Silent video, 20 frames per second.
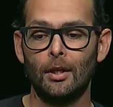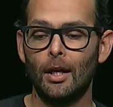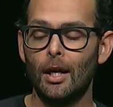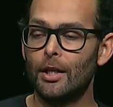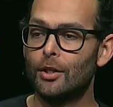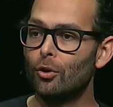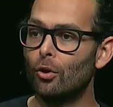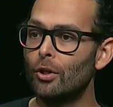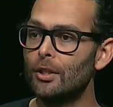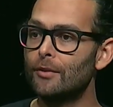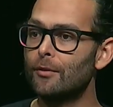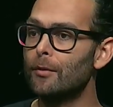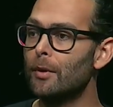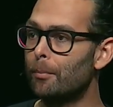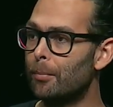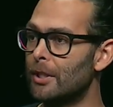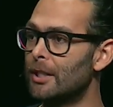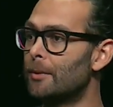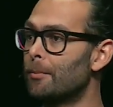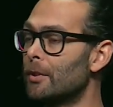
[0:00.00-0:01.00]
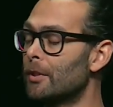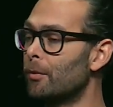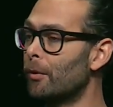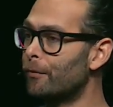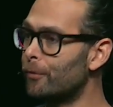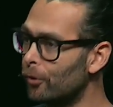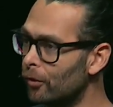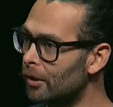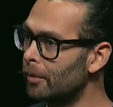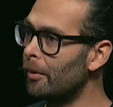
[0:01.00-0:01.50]
It draws from the principles we've
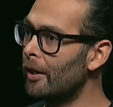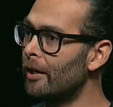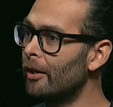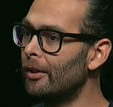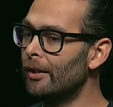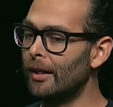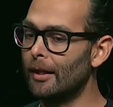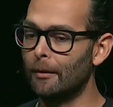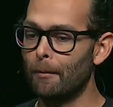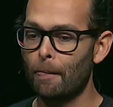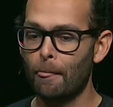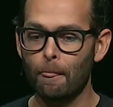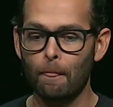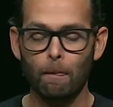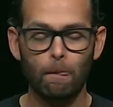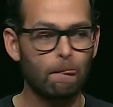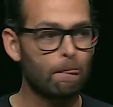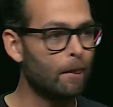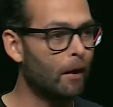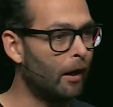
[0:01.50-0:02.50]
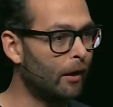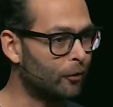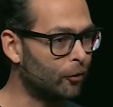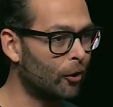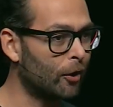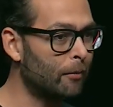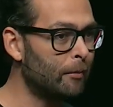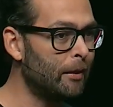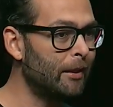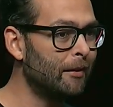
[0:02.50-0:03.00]
talked about earlier,
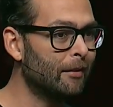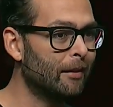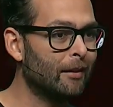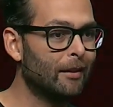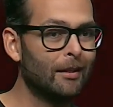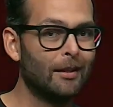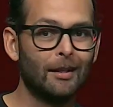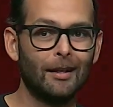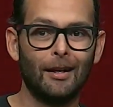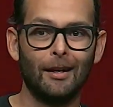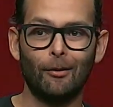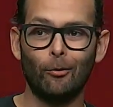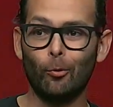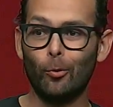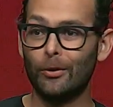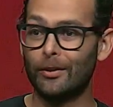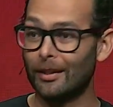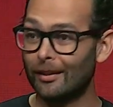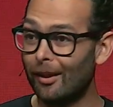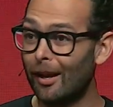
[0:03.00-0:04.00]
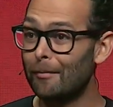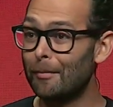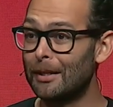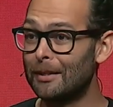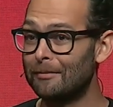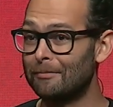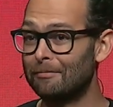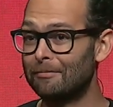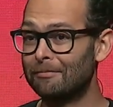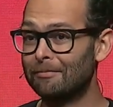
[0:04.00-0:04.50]
autonomy with alignment,
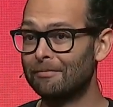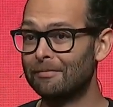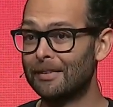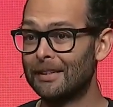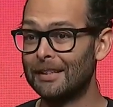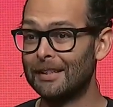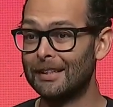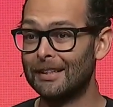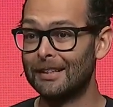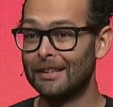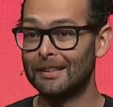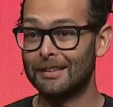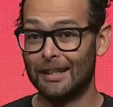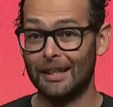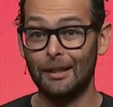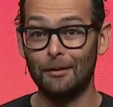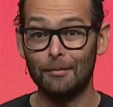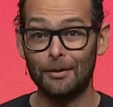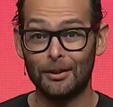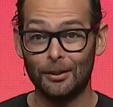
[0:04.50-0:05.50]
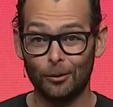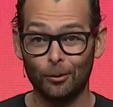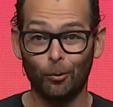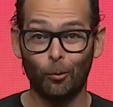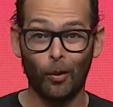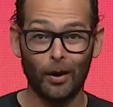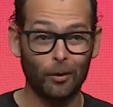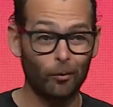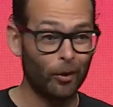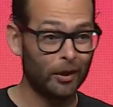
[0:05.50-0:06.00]
teams who
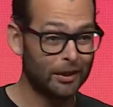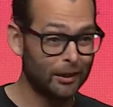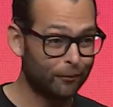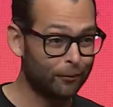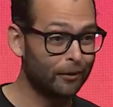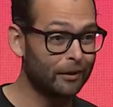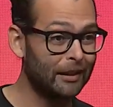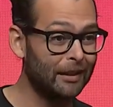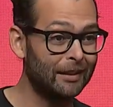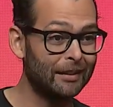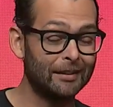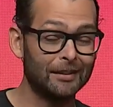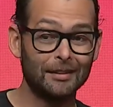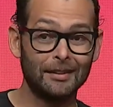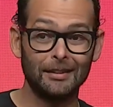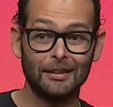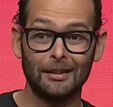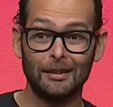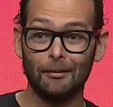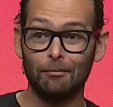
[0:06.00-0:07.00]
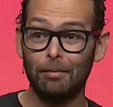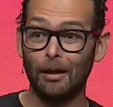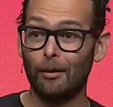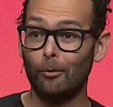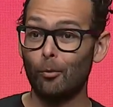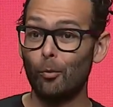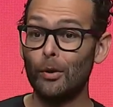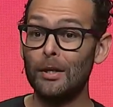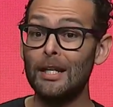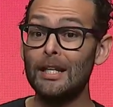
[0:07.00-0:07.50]
want to work differently,
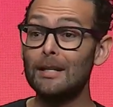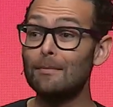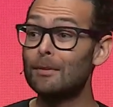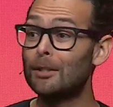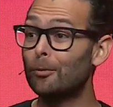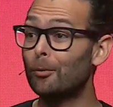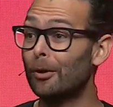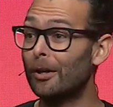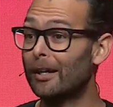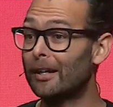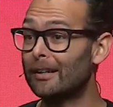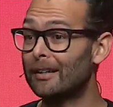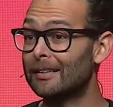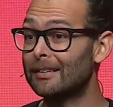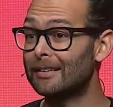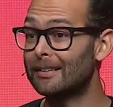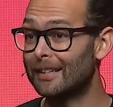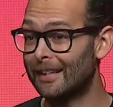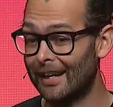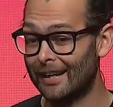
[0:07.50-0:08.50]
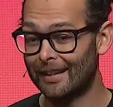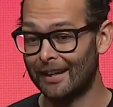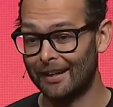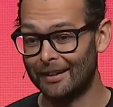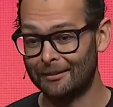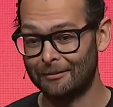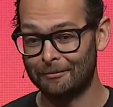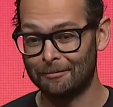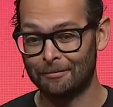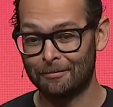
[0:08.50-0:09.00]
but we need them to work together.
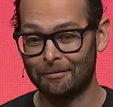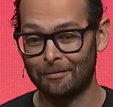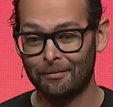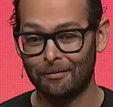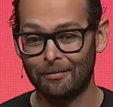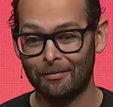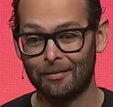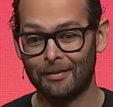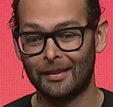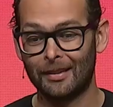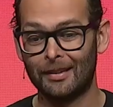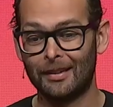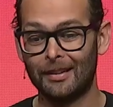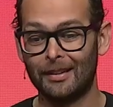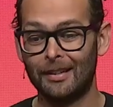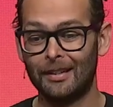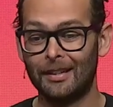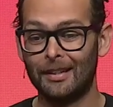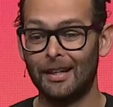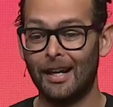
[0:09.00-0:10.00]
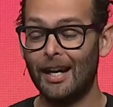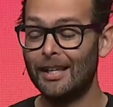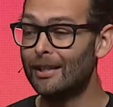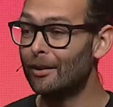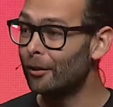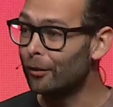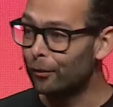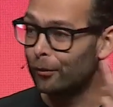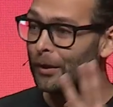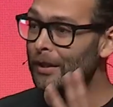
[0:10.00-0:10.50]
And there
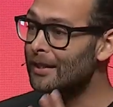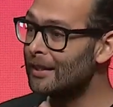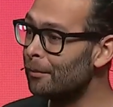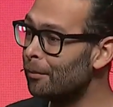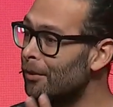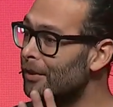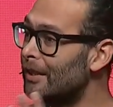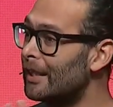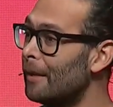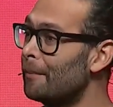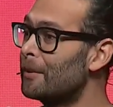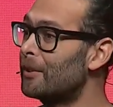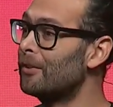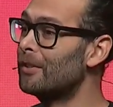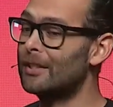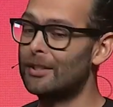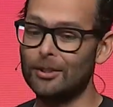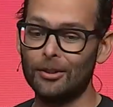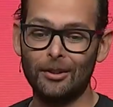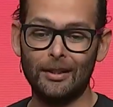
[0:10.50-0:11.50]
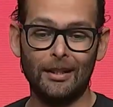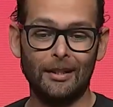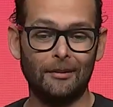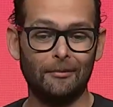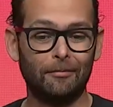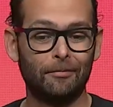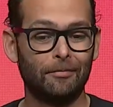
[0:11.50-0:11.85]
are three simple steps to this journey.